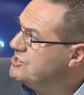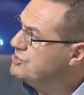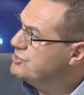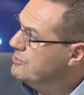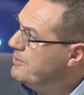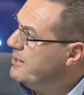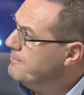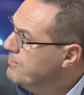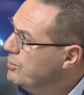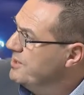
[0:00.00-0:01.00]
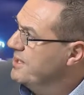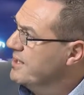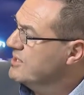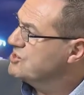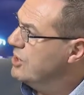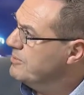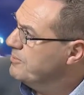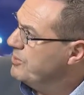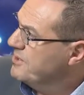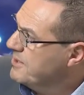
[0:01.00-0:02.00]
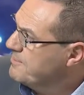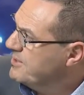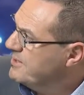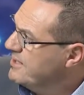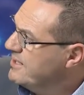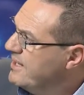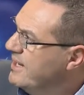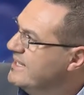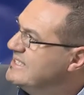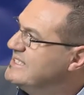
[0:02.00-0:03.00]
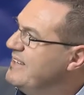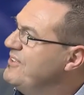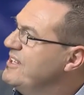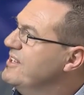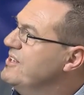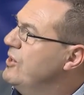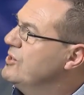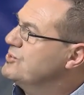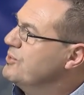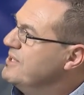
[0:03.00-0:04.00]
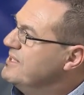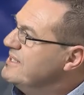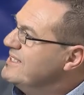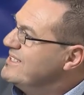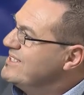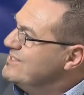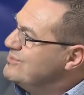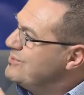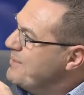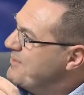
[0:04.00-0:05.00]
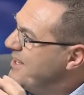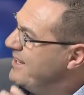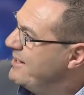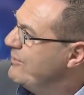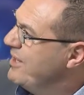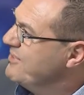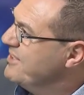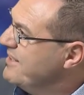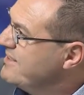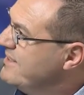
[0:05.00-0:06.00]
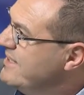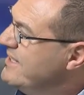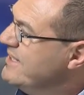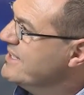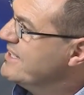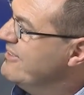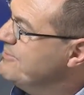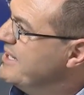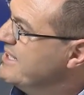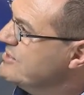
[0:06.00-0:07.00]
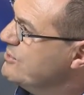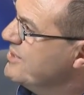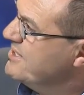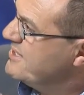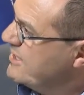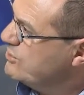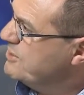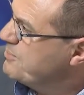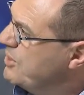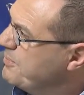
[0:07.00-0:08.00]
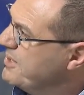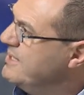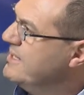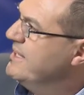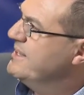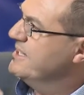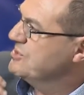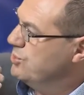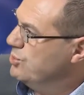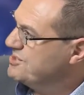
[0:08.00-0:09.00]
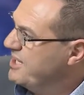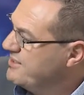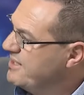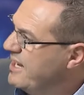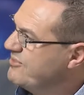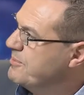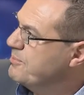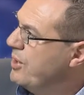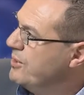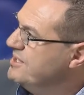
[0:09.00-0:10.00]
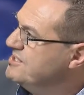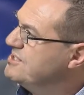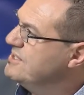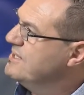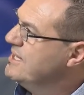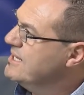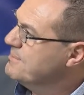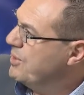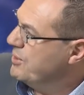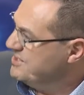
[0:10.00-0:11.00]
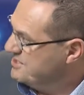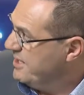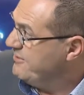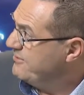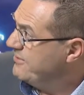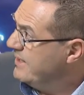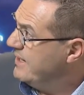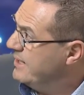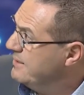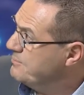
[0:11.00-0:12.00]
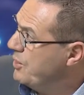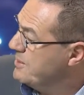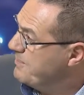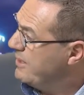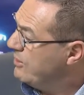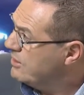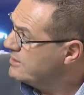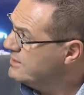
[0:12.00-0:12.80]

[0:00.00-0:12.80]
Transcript: issue about bullying, cyberbullying in particular, it's something that no one's really wrapped their head around yet. The government hasn't really tackled it properly. There's laws out there after Brodie's death, Brodie Penlock.